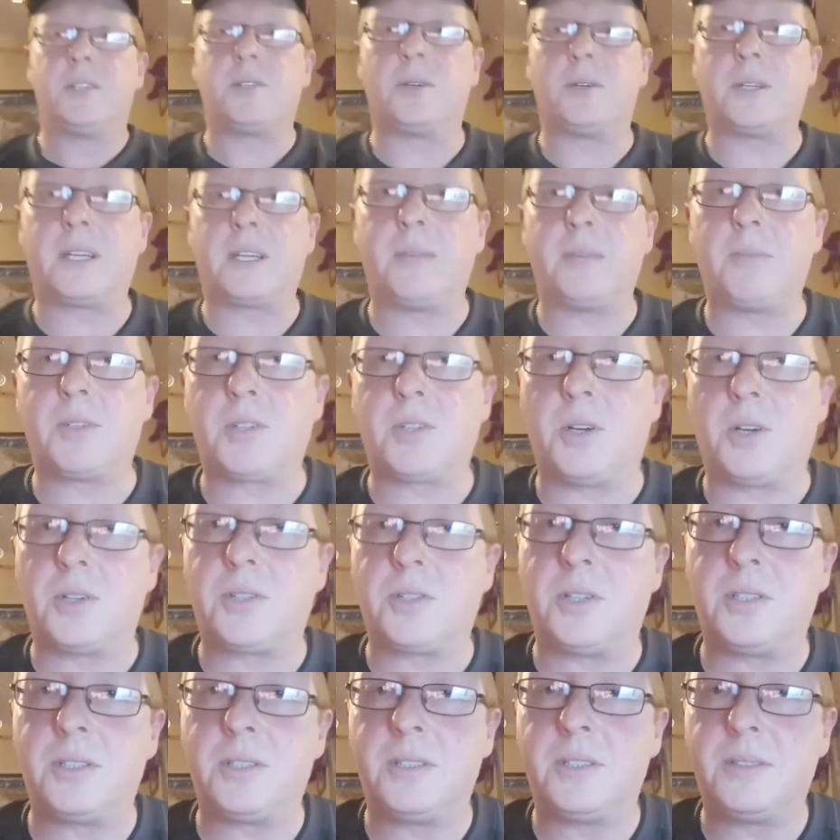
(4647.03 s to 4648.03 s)
I get my
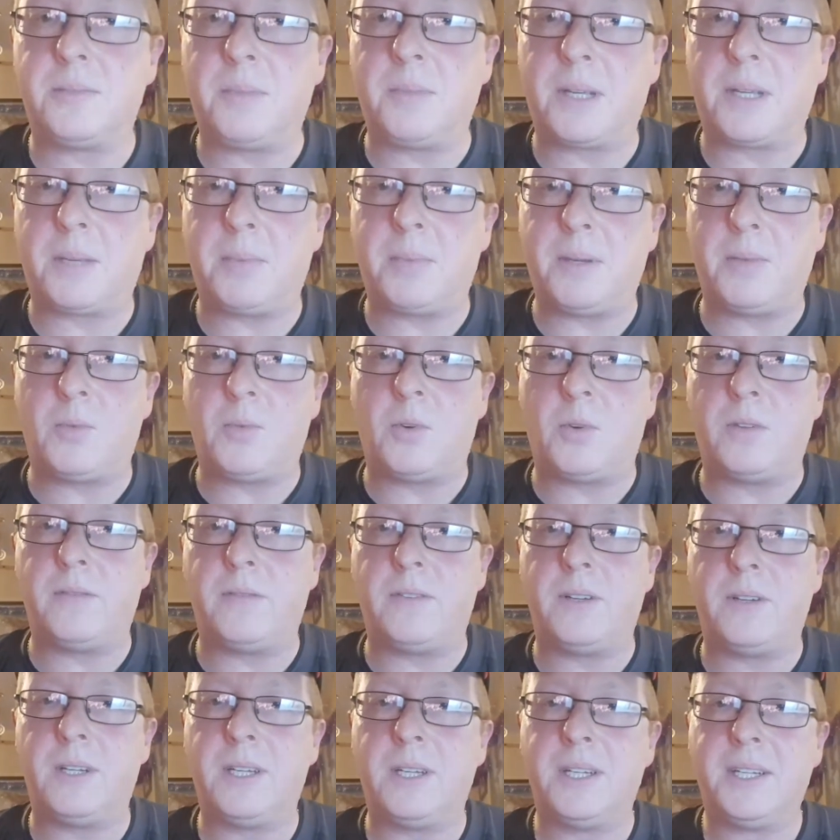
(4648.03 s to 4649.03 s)
socks on to make a bit of warmth.
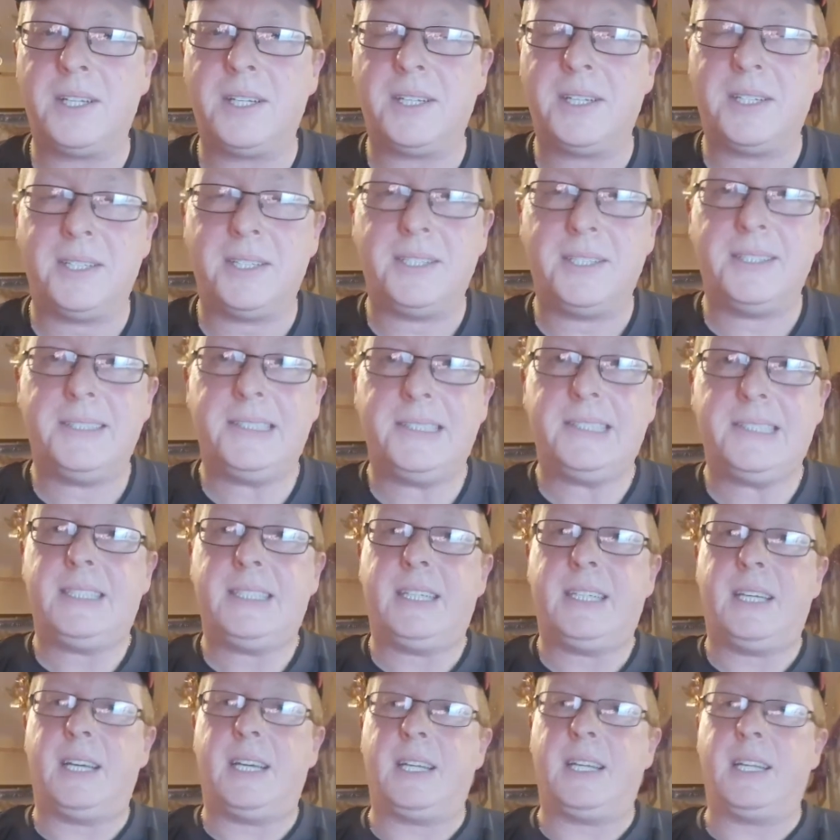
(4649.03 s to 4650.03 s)

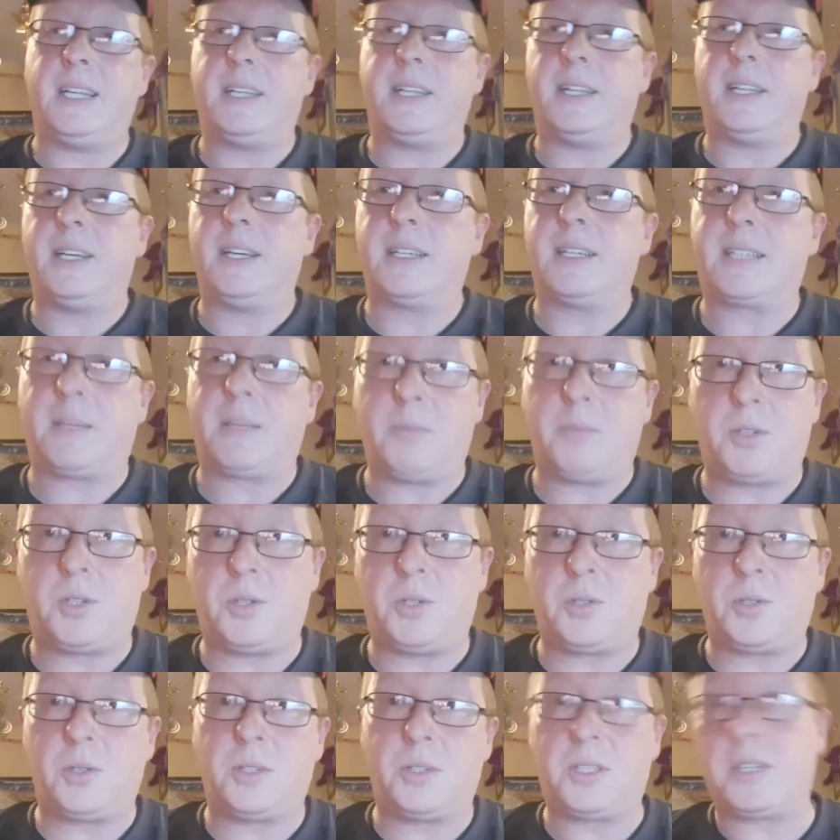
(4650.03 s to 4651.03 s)
And then get my
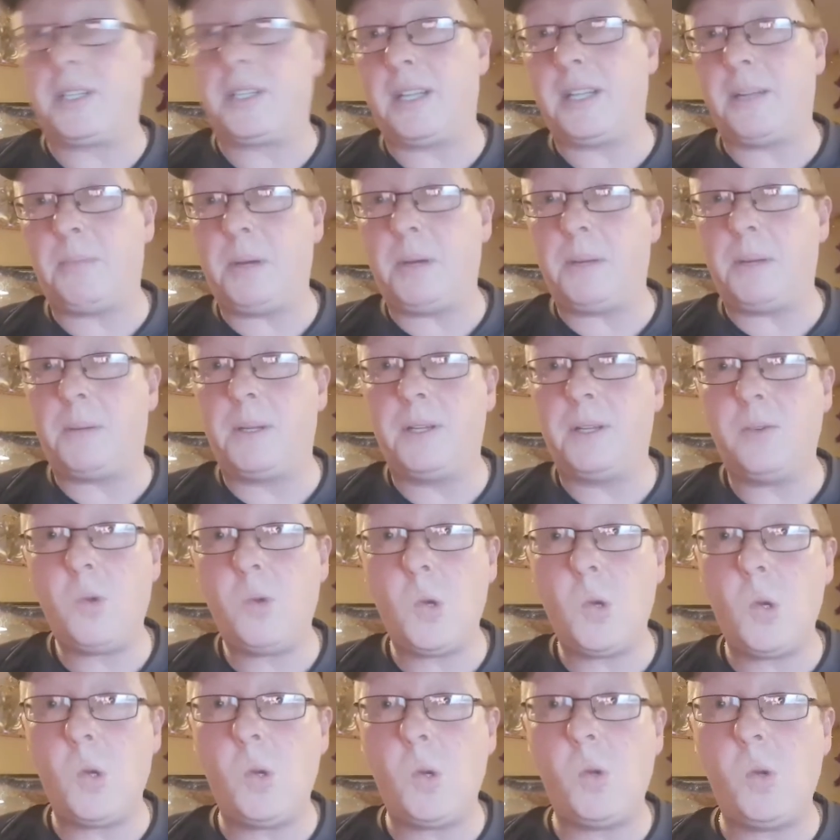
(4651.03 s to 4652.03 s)
shoes on, get down the pub.
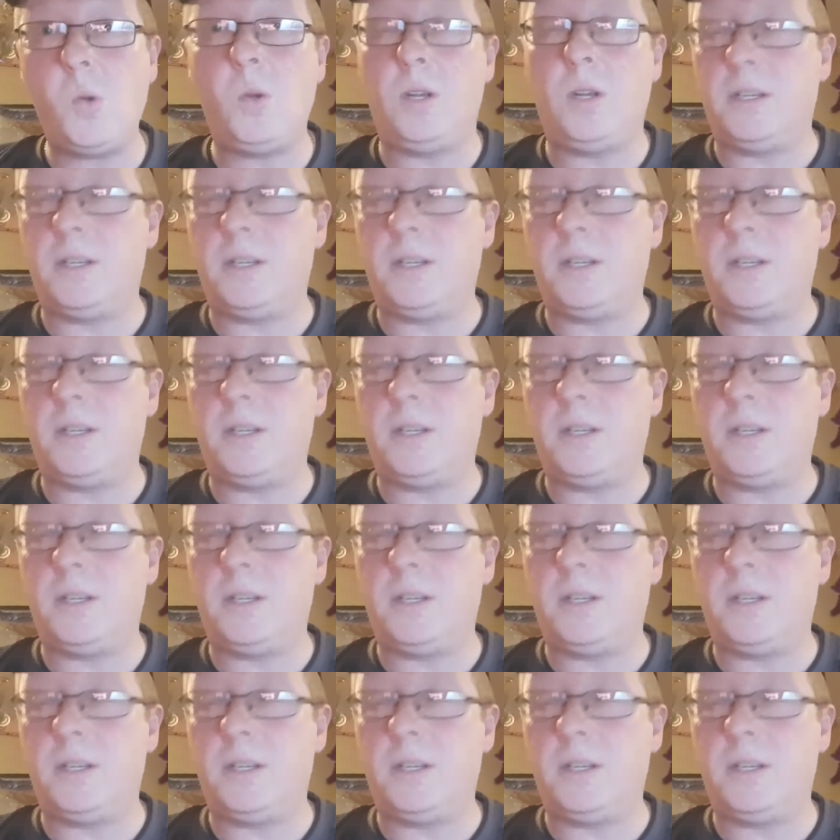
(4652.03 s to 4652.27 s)
Woo!